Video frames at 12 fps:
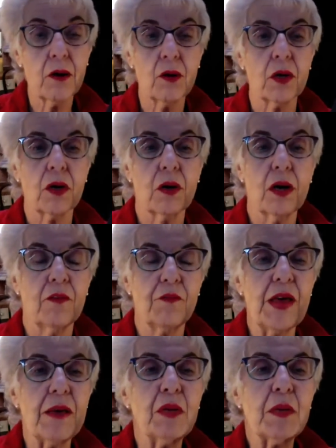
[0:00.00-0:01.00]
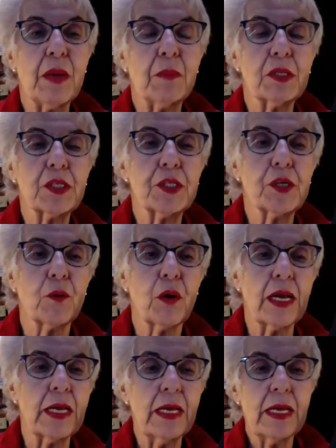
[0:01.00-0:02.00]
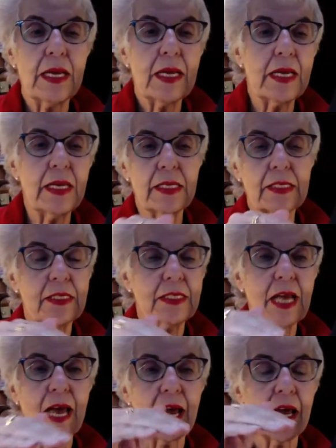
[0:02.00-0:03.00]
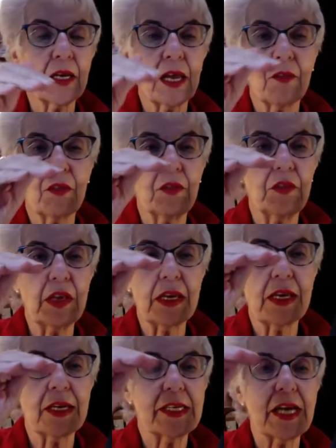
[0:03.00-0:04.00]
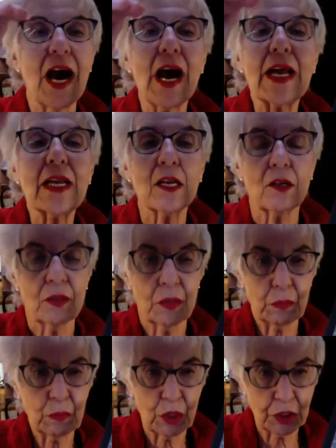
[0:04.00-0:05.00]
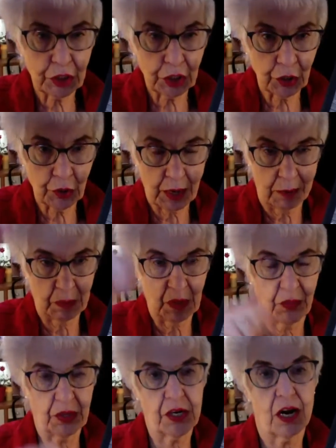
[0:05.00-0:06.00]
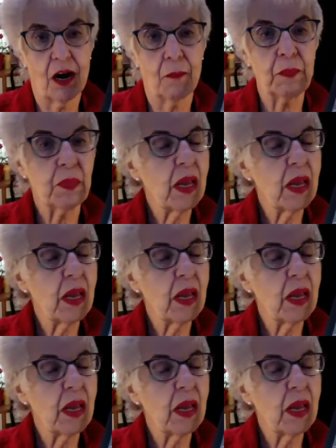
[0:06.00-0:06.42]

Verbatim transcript: or a family member's story is that the title will churn up to the top.